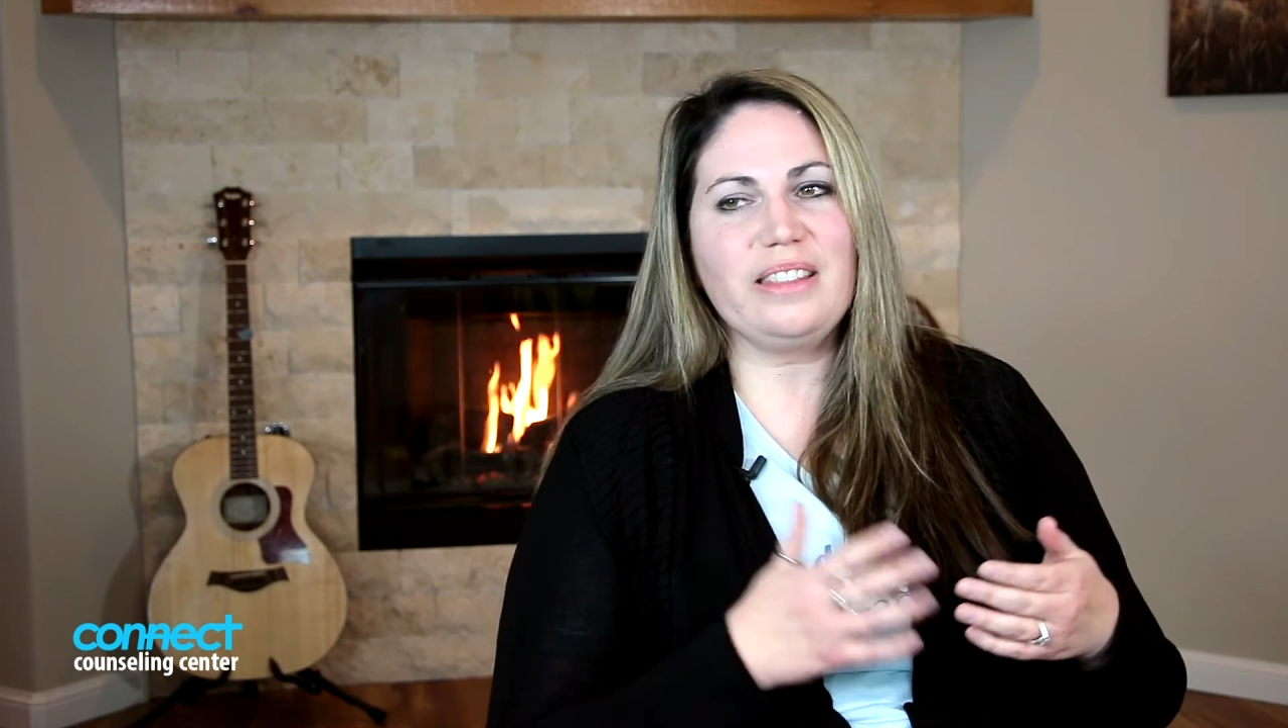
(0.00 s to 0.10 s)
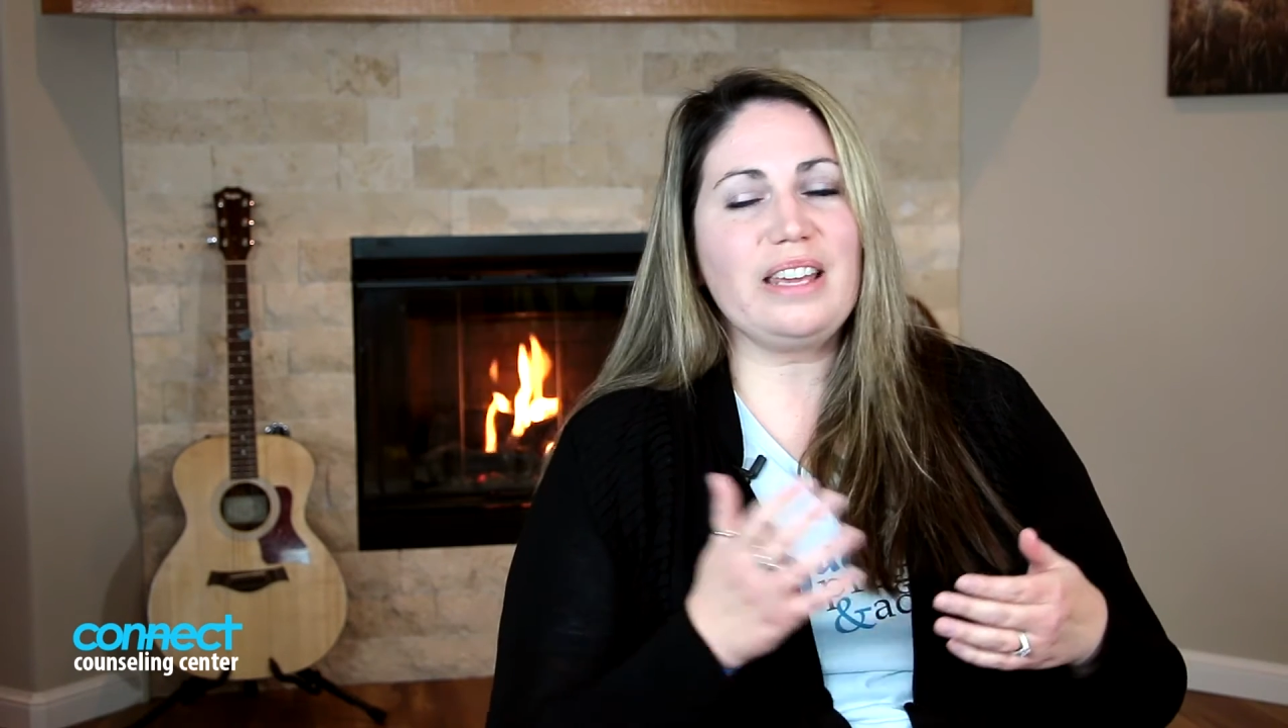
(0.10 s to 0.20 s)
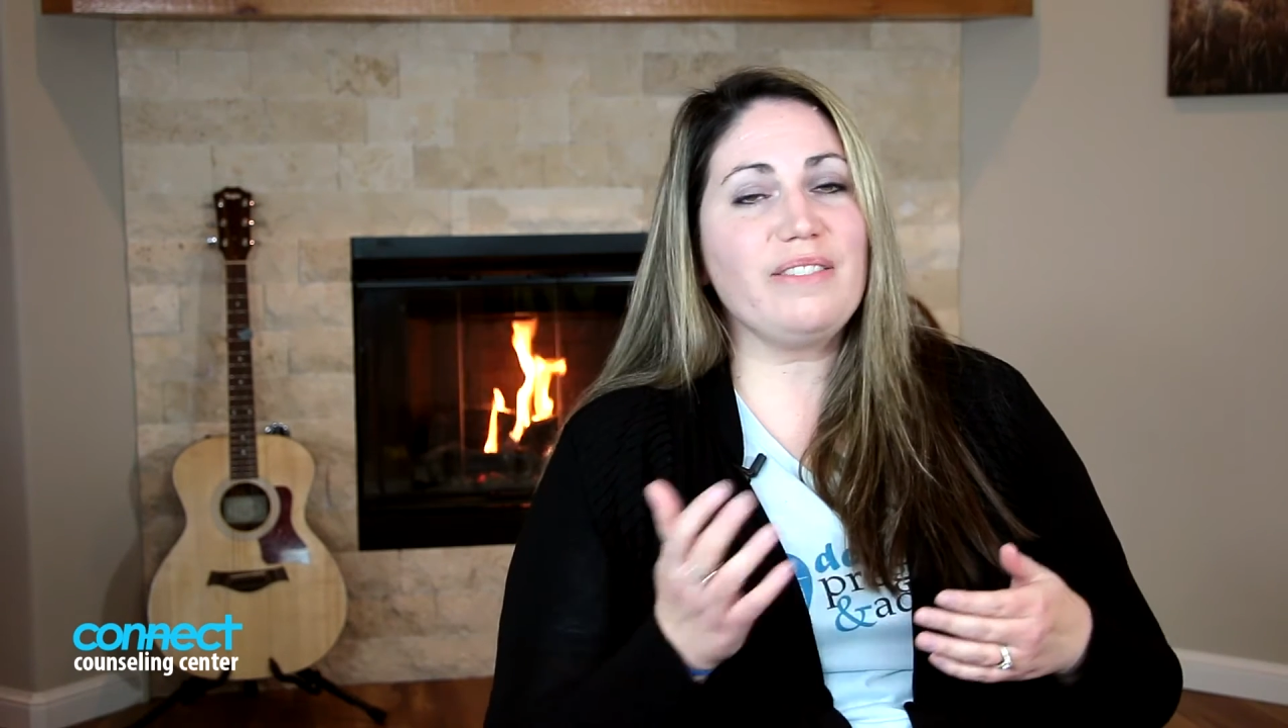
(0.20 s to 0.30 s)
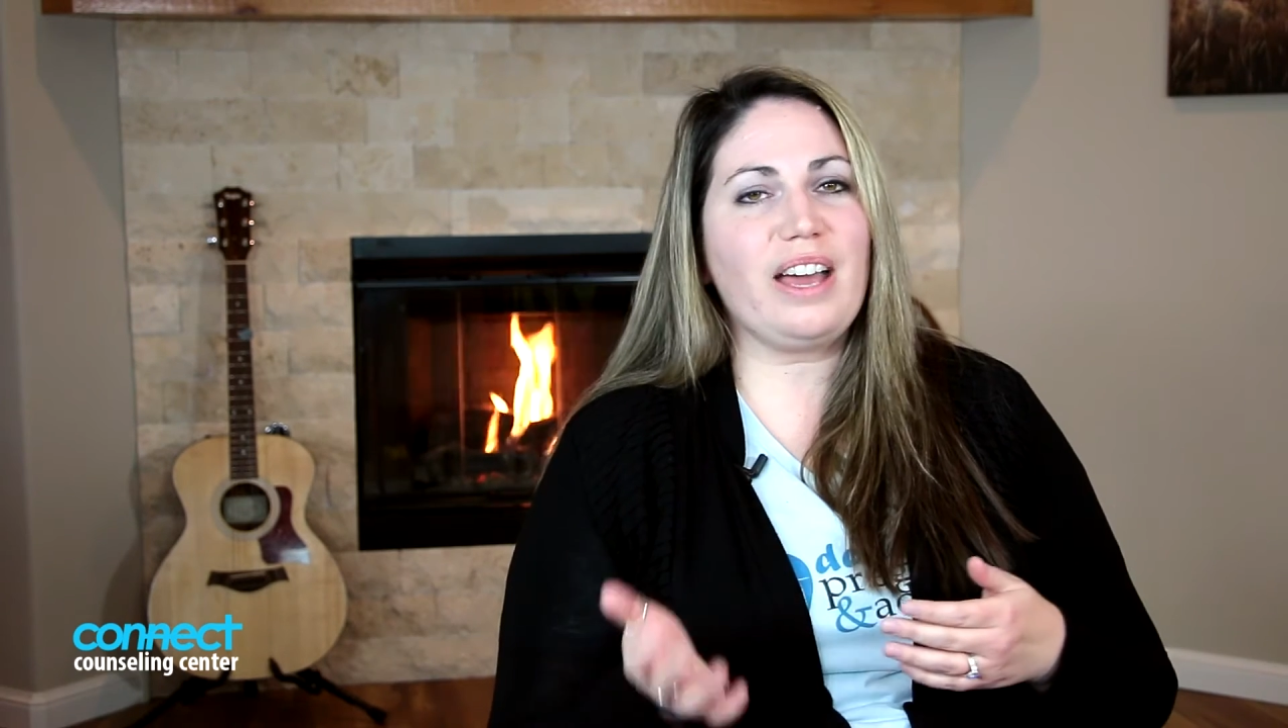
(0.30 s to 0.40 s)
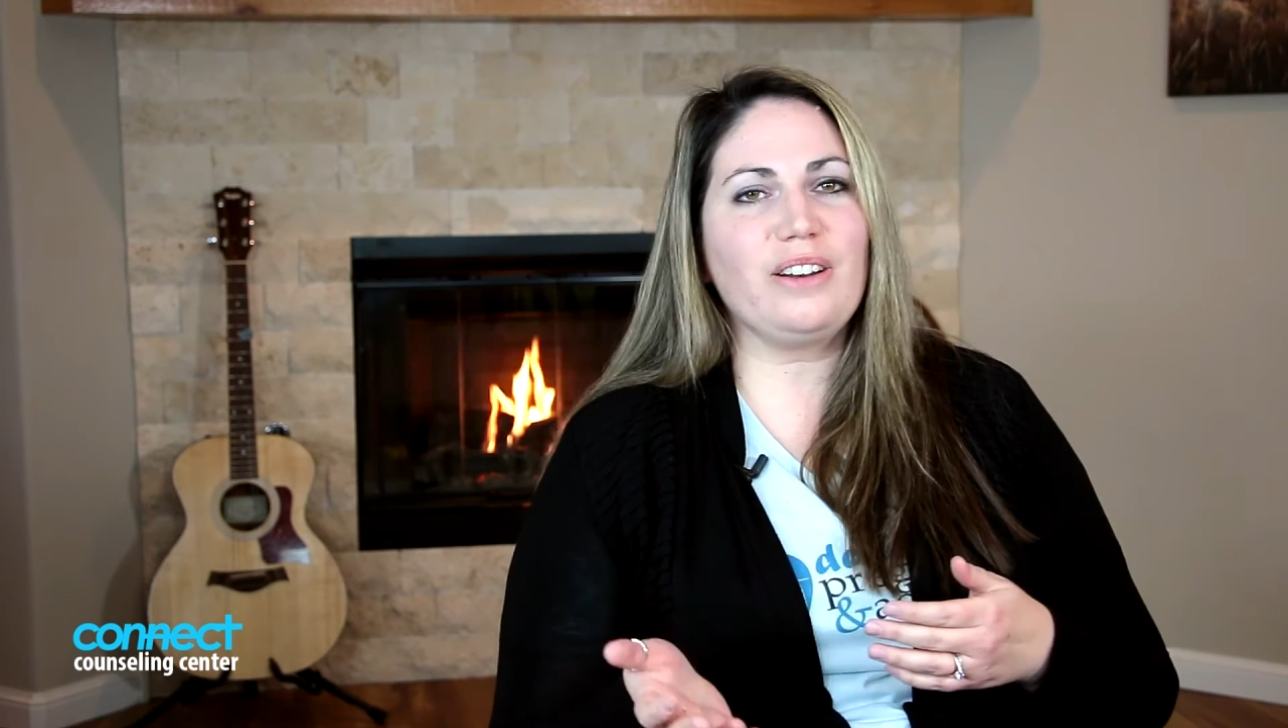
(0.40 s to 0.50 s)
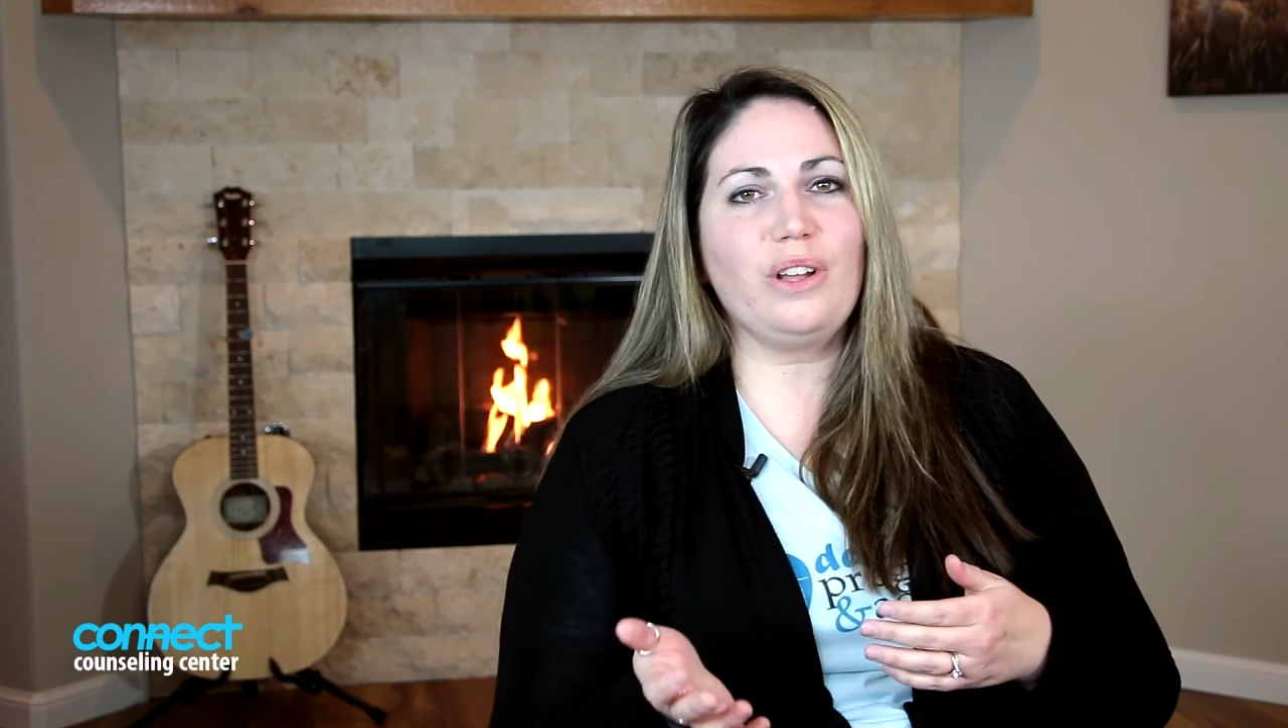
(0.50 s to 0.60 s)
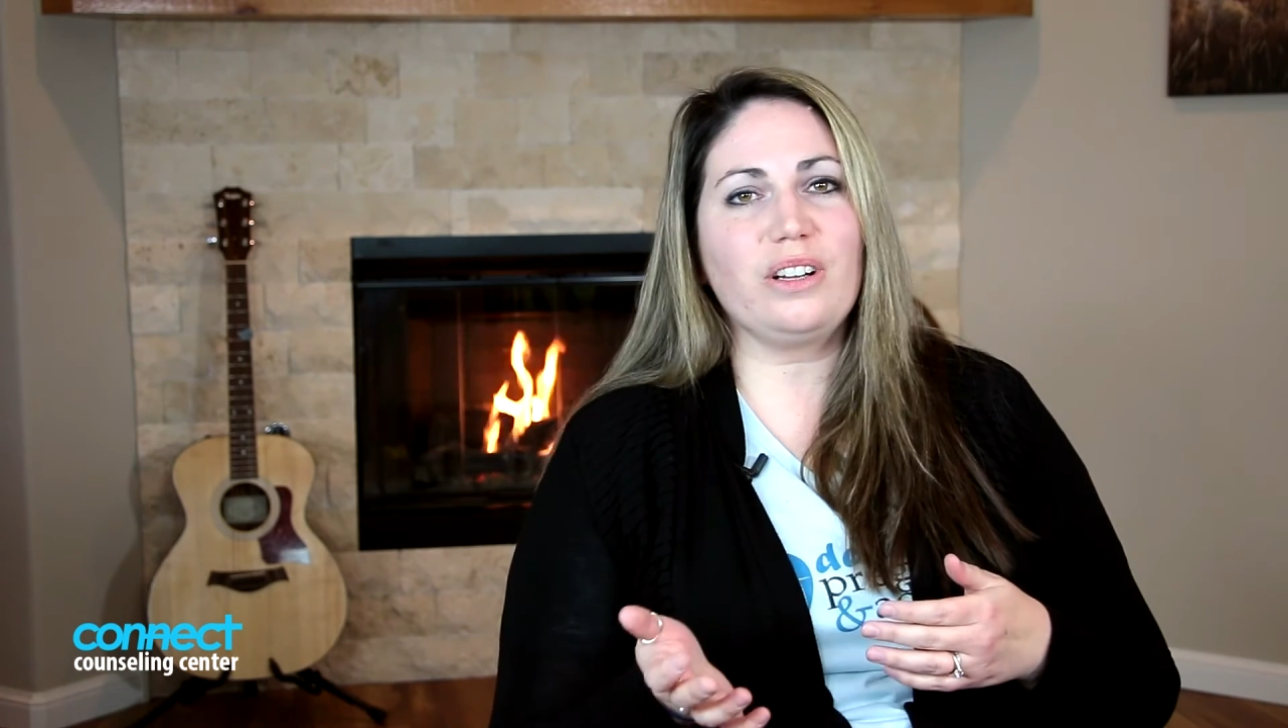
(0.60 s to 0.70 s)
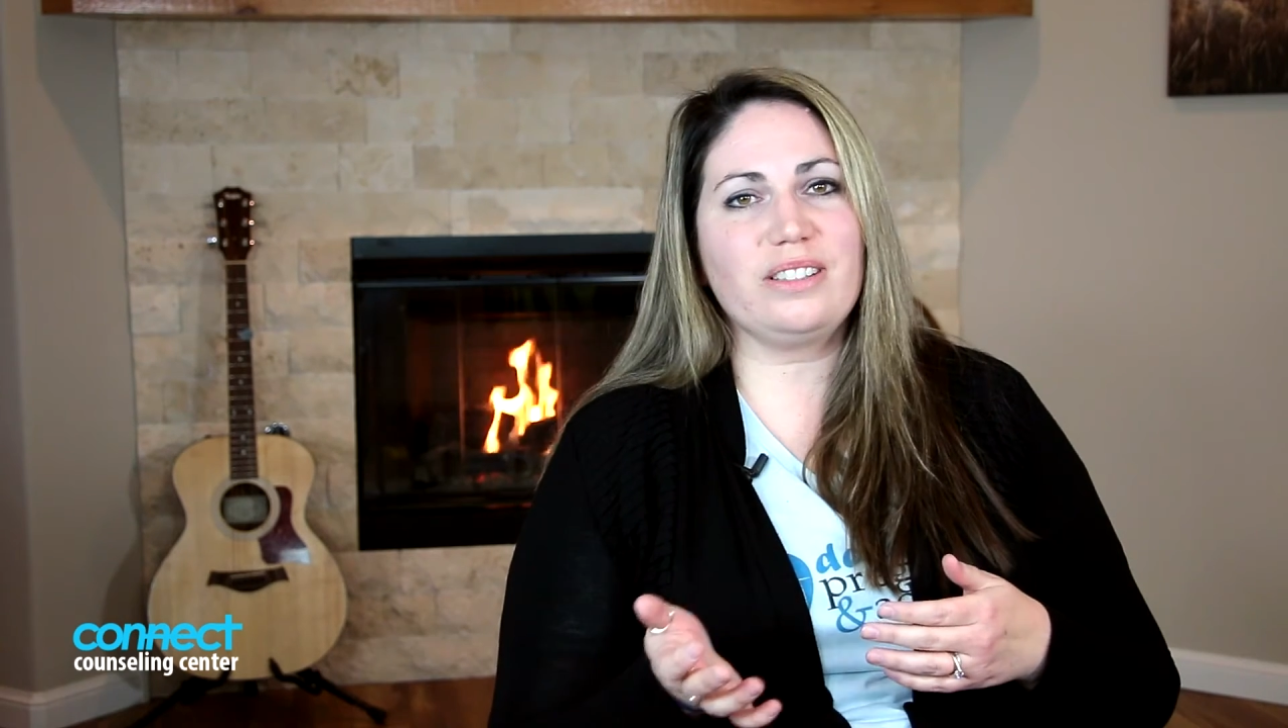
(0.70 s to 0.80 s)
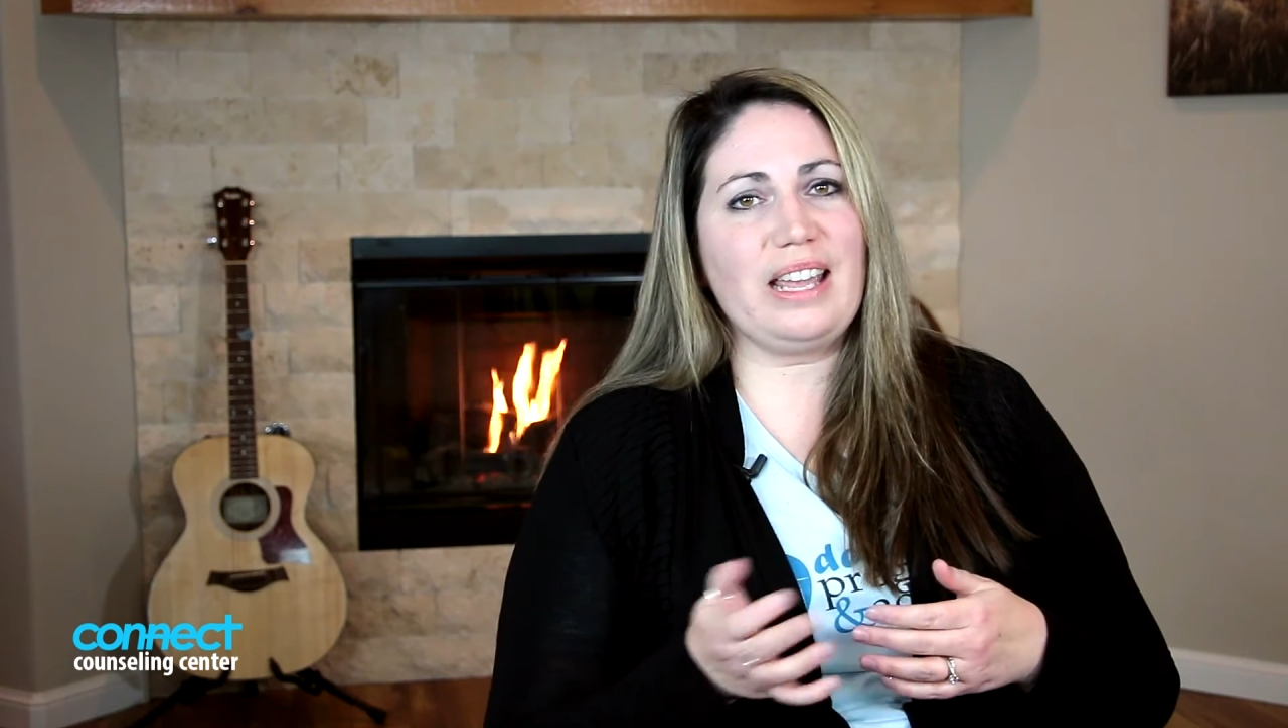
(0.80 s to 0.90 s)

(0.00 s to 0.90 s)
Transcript: they've had a long